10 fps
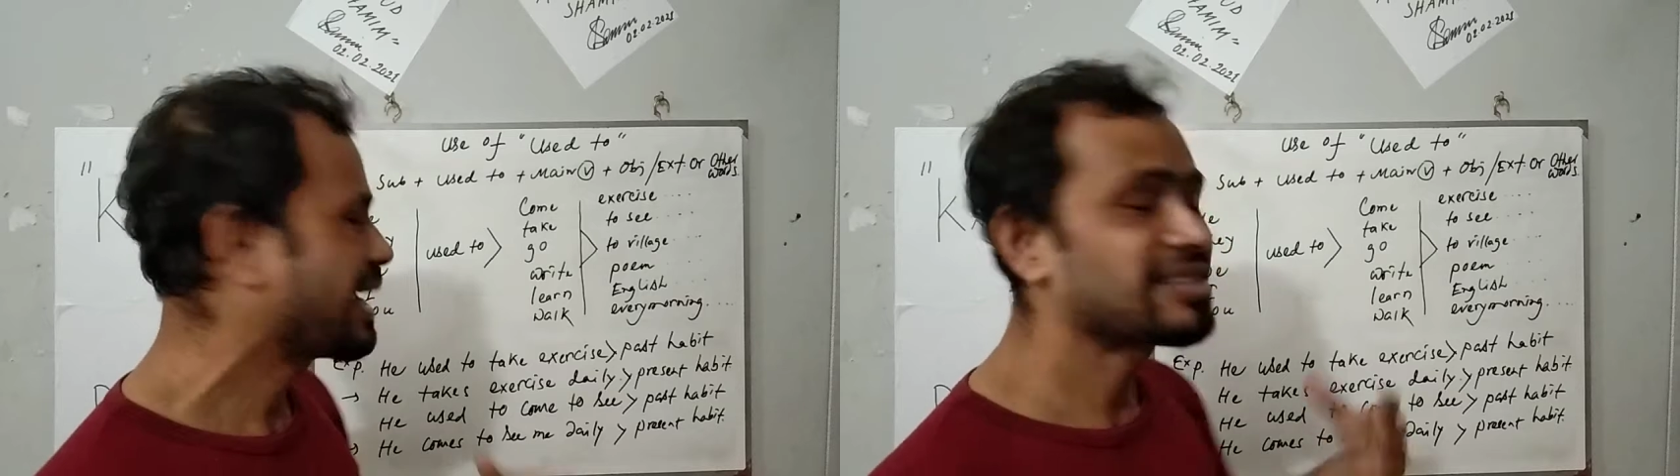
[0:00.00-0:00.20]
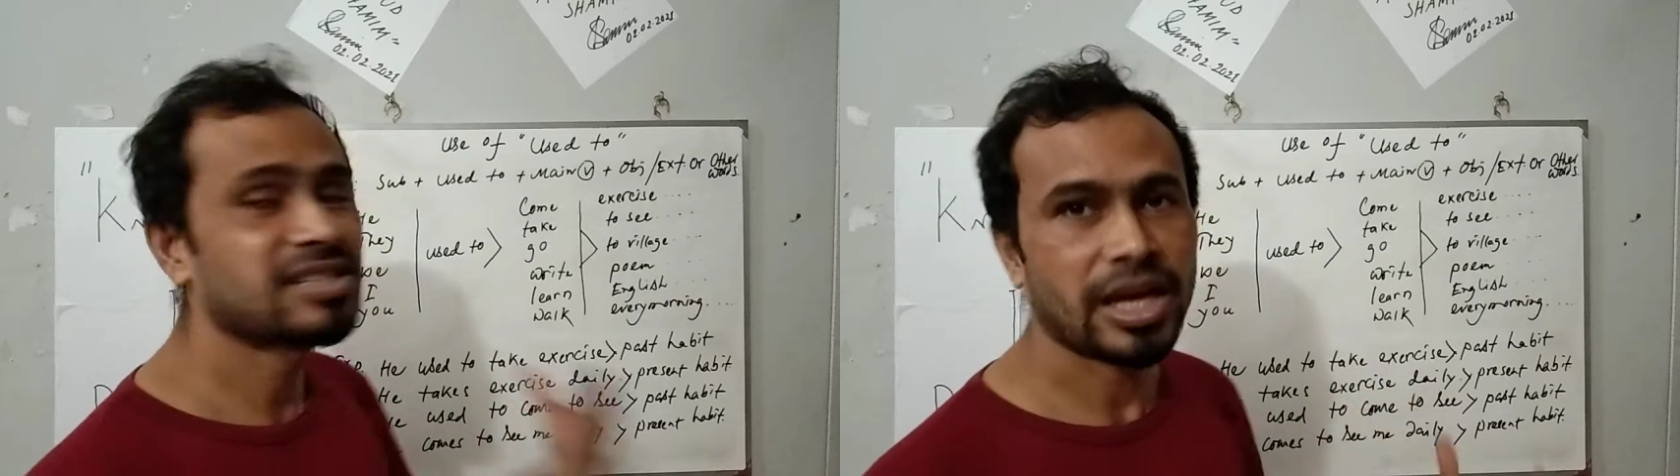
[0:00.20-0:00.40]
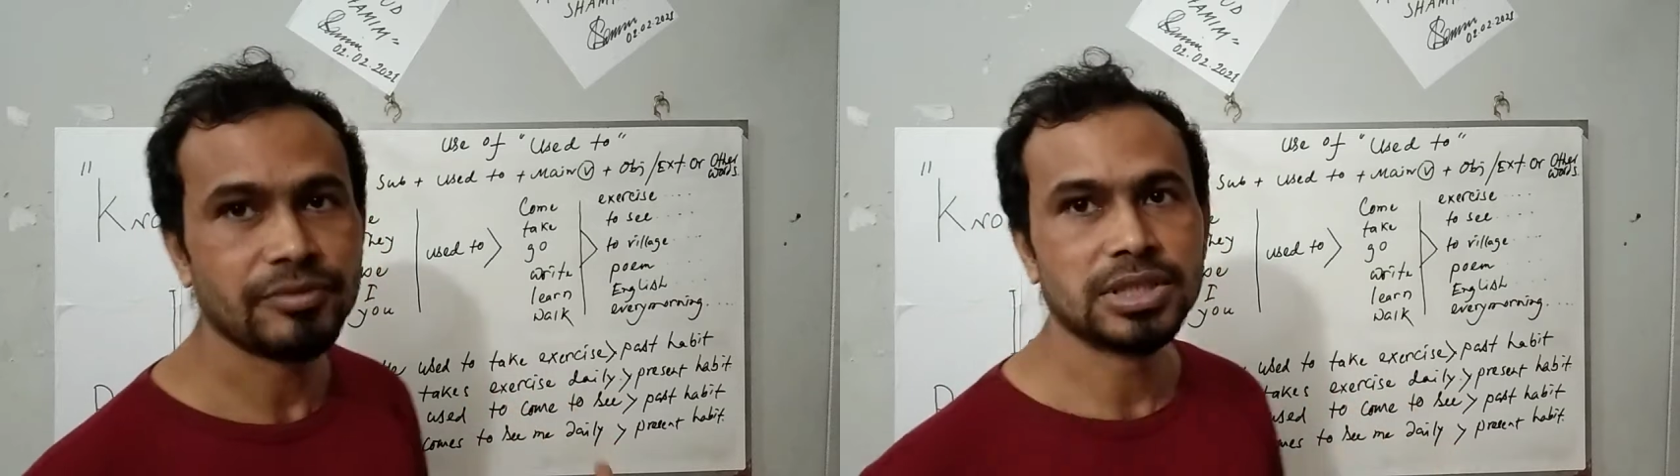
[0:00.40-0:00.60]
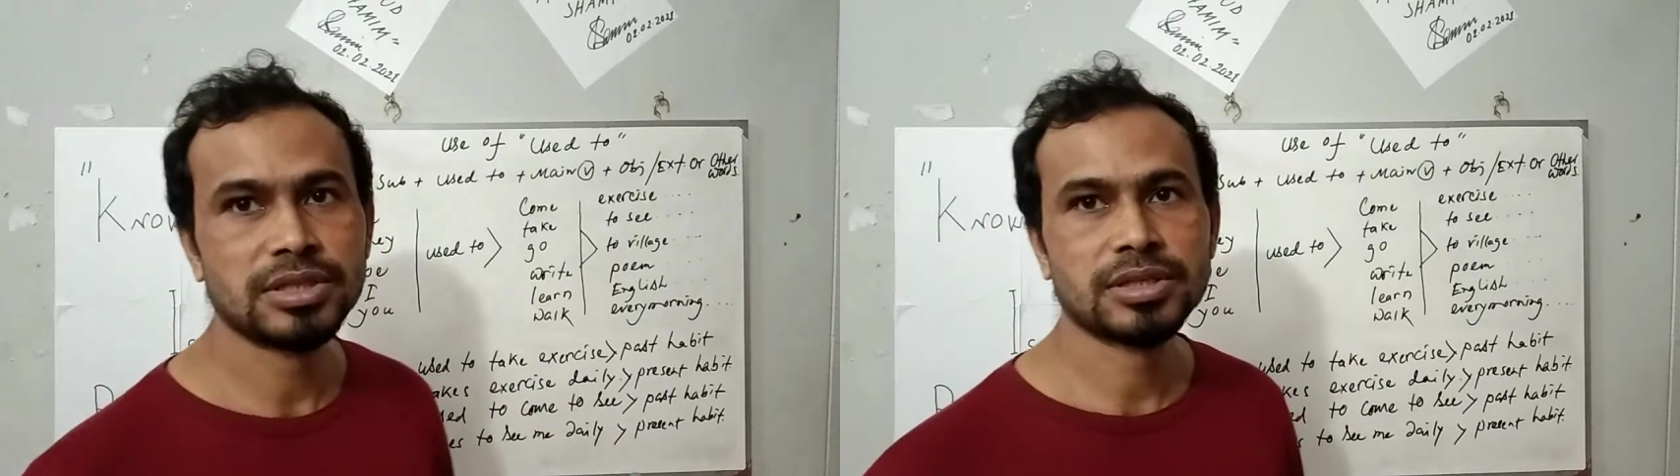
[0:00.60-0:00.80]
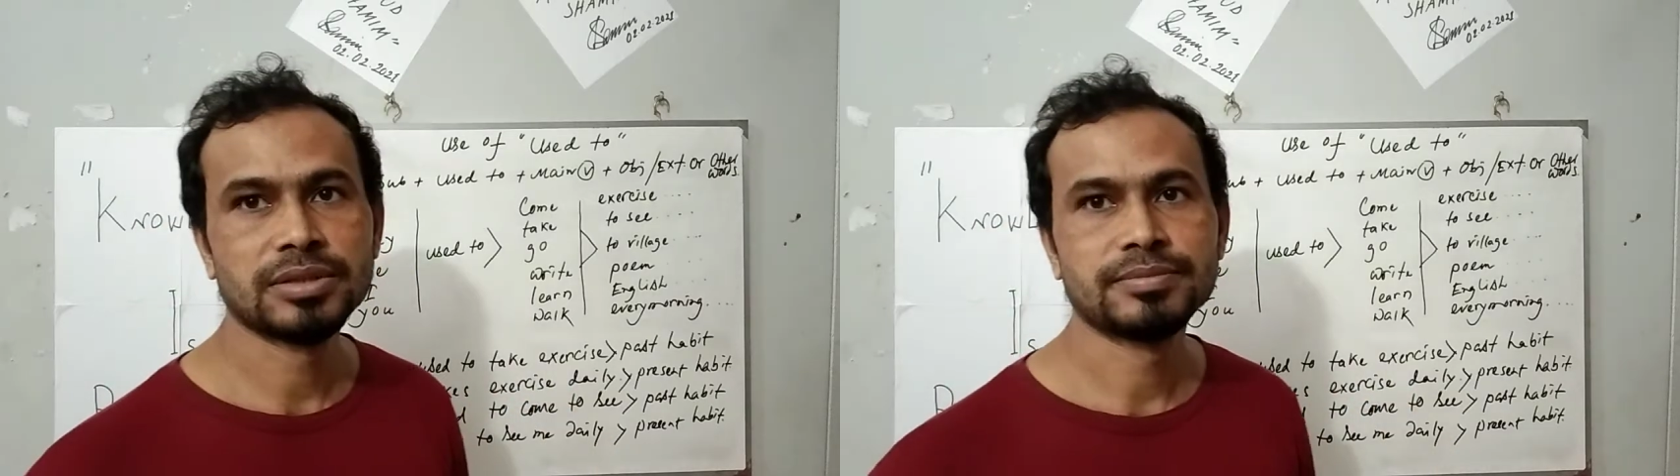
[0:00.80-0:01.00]
past
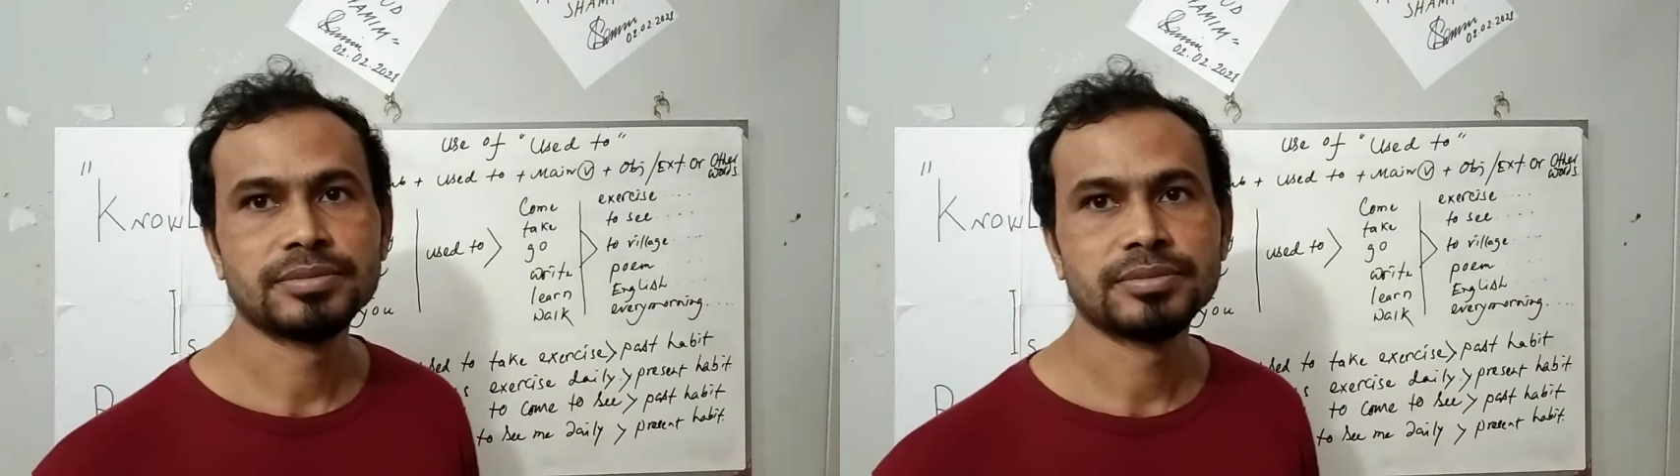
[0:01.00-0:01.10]
habit,